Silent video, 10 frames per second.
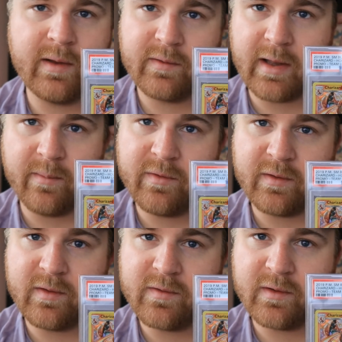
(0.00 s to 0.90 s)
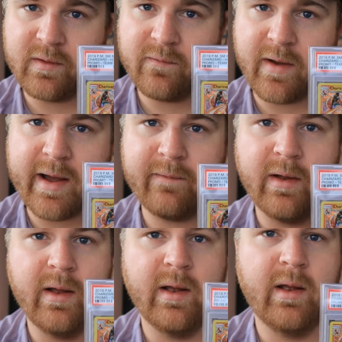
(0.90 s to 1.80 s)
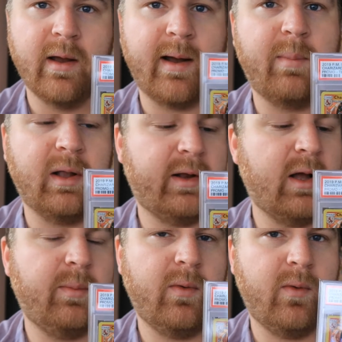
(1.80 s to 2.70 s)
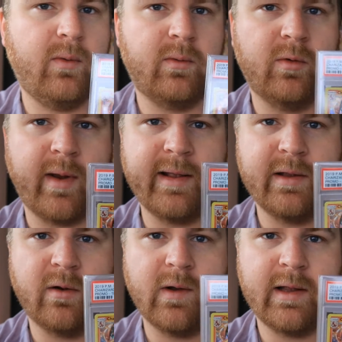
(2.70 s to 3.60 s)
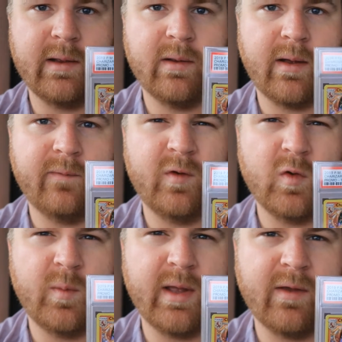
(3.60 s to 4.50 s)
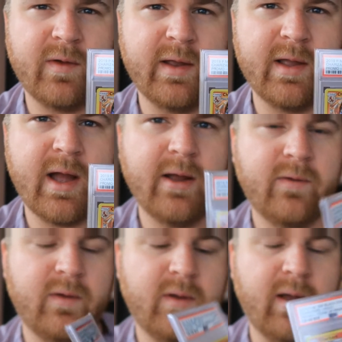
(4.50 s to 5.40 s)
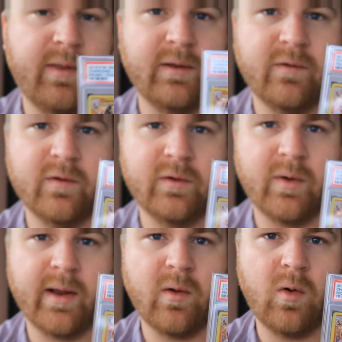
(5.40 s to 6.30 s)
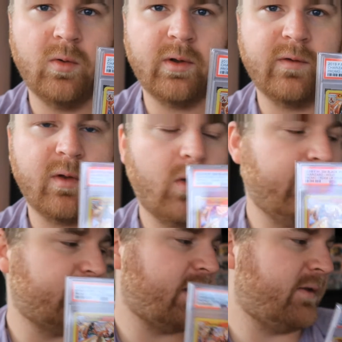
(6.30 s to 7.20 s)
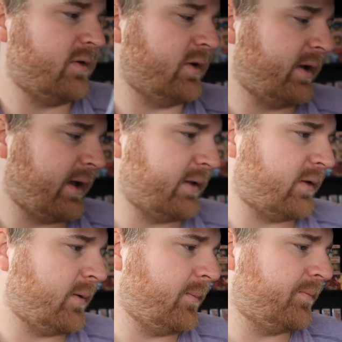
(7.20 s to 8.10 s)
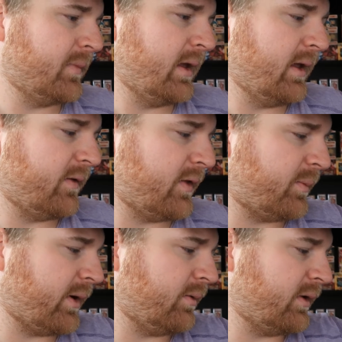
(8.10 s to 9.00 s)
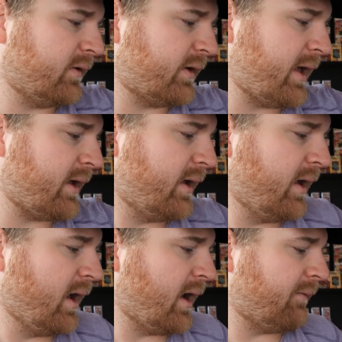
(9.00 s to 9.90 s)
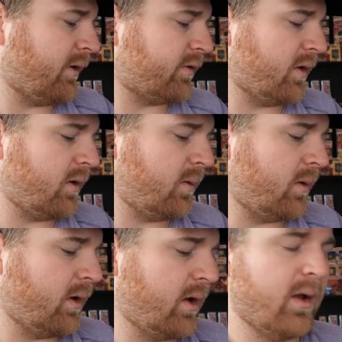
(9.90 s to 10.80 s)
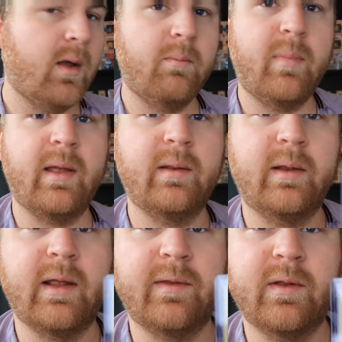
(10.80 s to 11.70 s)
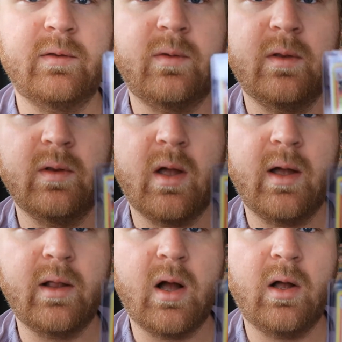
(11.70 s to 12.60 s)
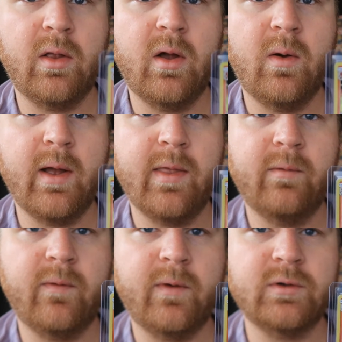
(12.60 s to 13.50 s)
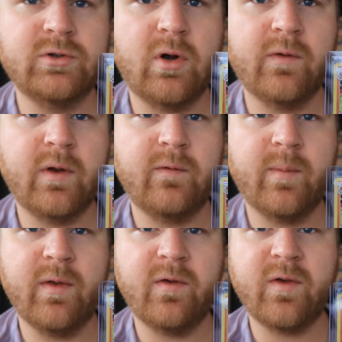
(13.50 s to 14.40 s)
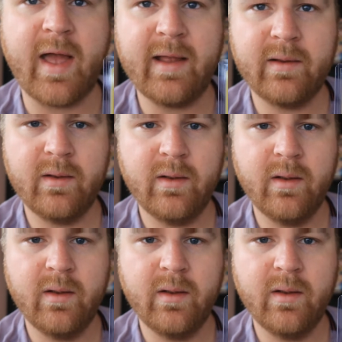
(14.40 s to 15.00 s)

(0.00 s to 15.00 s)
sites got them 60, 65. I bought a couple graded already. I have 2 PSA 9s. I think this is a great haul because the only chance you can get them is in the pre-release kit. I've also been getting the non-holo and the reverse Charizard from the set